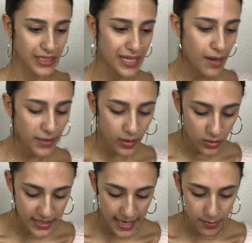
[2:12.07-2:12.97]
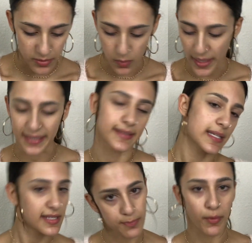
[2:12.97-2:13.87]
Now my whole table's wet because
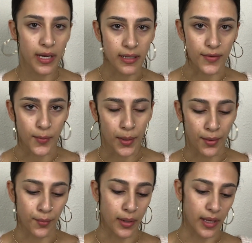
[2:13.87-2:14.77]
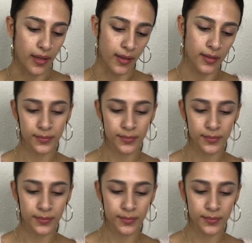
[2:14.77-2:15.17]
I sprayed it the wrong way.